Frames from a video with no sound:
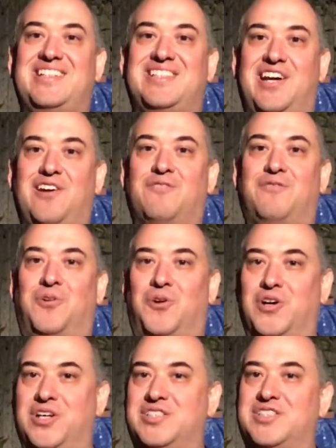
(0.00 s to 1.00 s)
Air
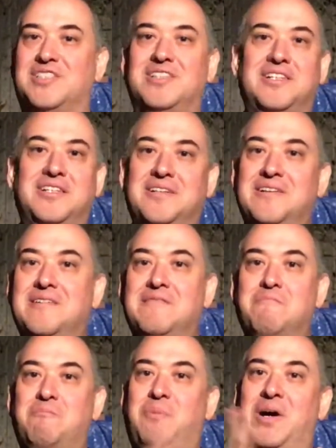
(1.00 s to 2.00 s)
Force.
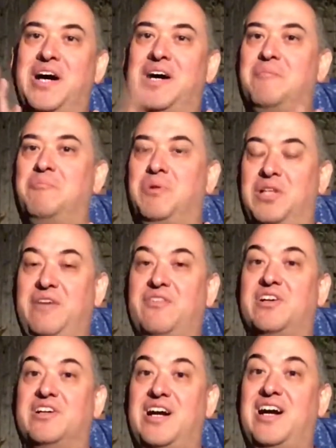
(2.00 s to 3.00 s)
But believe it
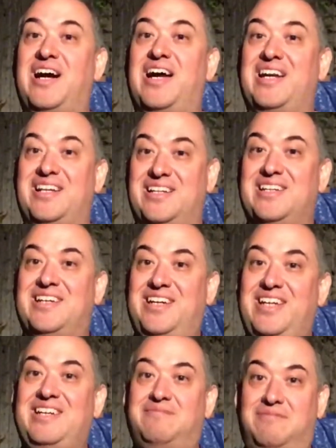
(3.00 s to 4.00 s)
or not,
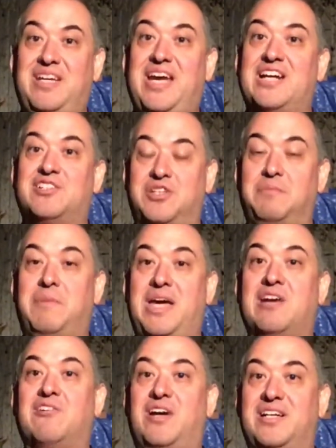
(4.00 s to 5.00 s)
he actually
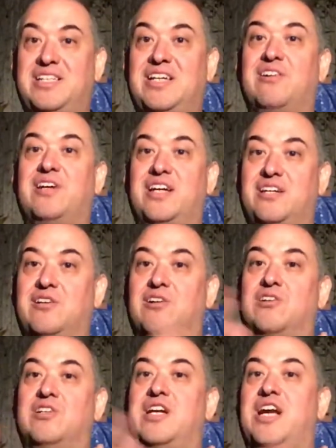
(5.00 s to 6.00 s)
met criteria and
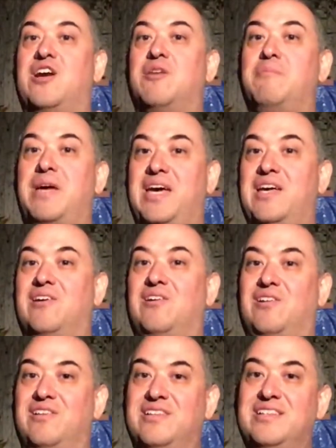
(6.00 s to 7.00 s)
earned an air
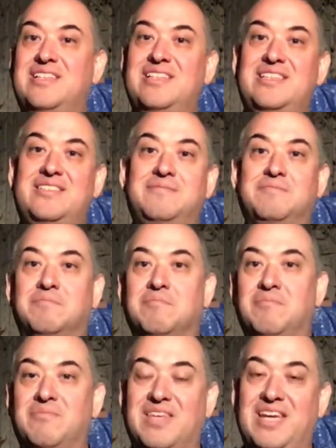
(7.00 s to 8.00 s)
medal.
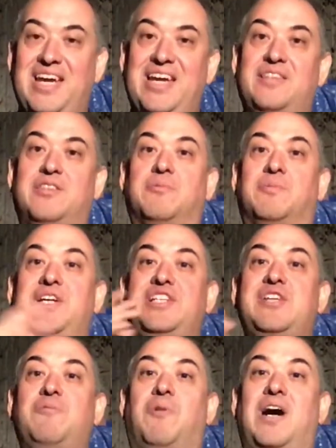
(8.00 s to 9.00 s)
And the
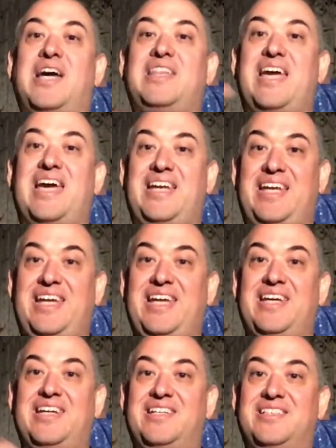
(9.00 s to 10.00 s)
reason why that
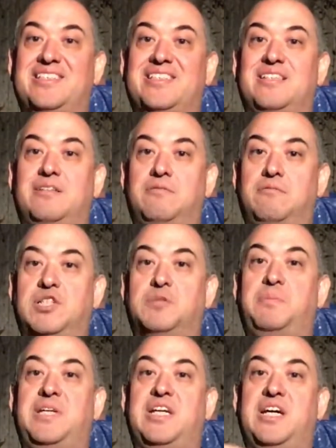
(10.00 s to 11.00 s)
was
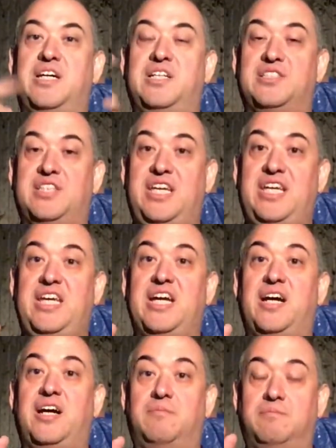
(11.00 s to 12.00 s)
because he
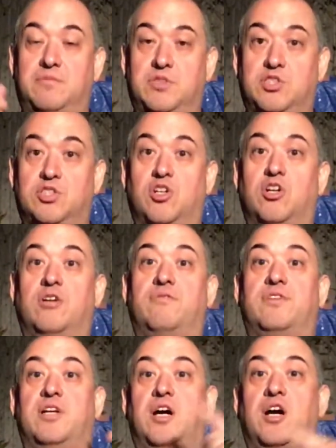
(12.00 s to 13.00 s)

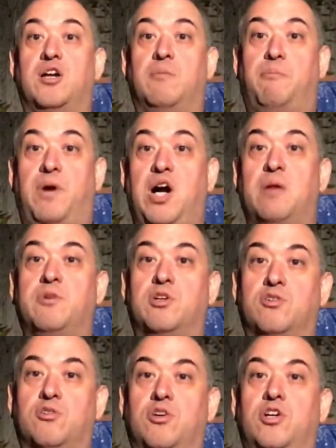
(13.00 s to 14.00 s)
served on a bomber
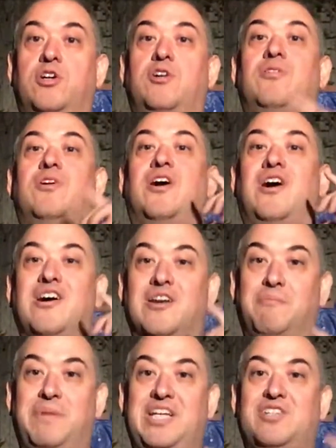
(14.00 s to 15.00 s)
crew on a
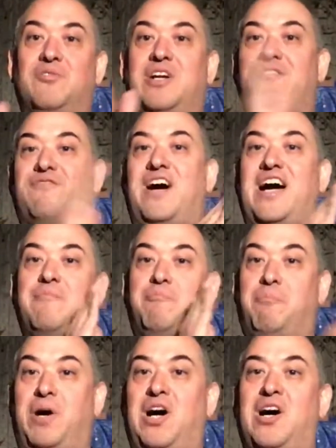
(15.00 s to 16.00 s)
B-25
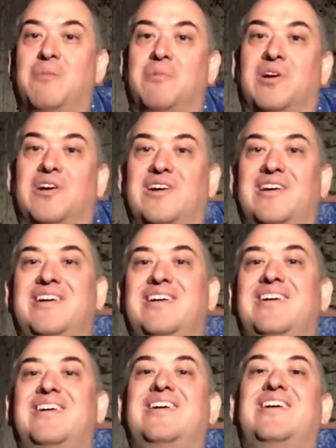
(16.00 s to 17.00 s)
bomber
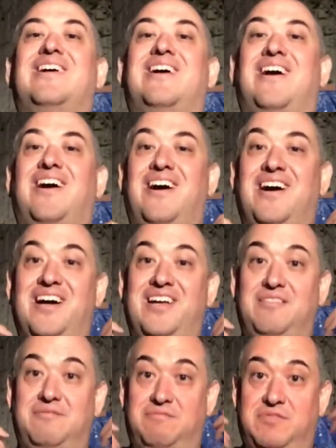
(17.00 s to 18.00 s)

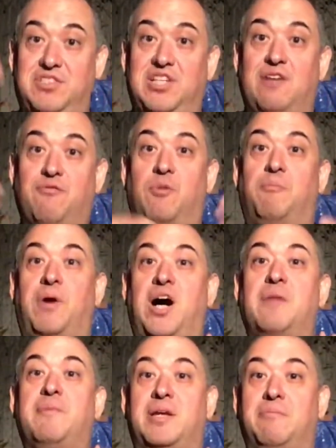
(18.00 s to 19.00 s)
on several
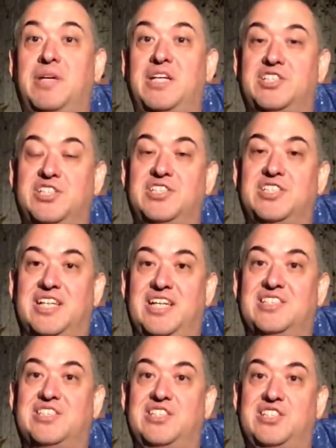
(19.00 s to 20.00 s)
bombing missions
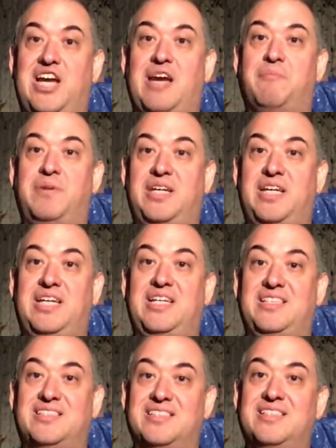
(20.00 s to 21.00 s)
against the
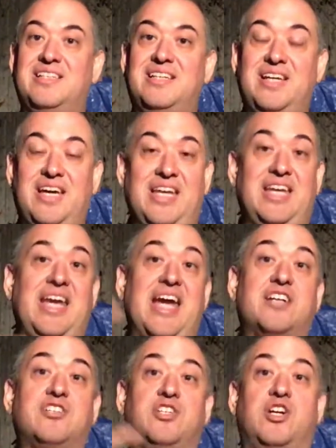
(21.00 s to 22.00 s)
Japanese. And he
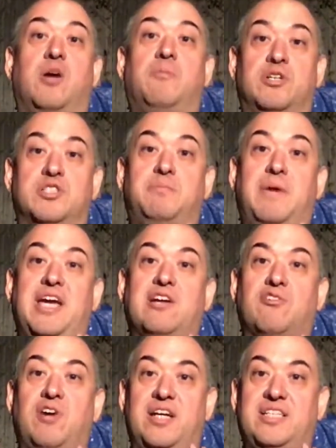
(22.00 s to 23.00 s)
actually almost met
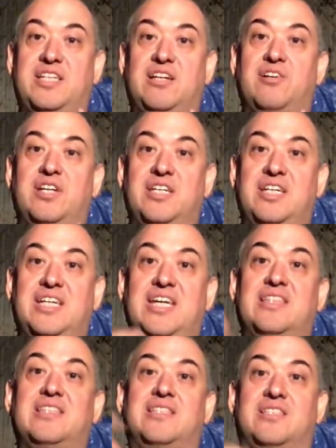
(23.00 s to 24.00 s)
criteria to
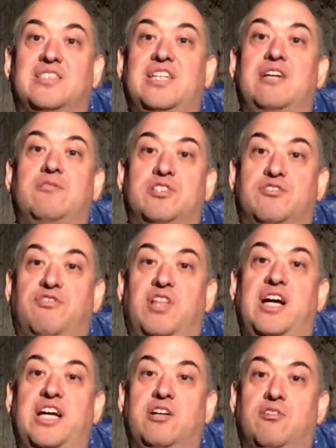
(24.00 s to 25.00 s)
get the Distinguished
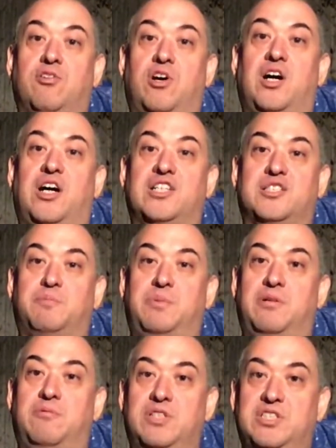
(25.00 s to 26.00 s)
Flying Cross,
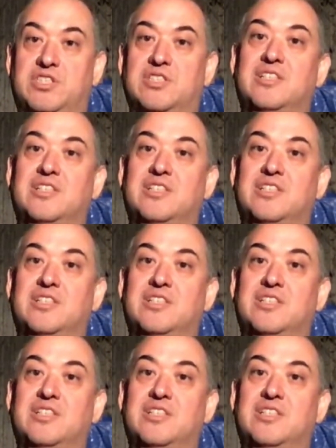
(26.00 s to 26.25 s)
but was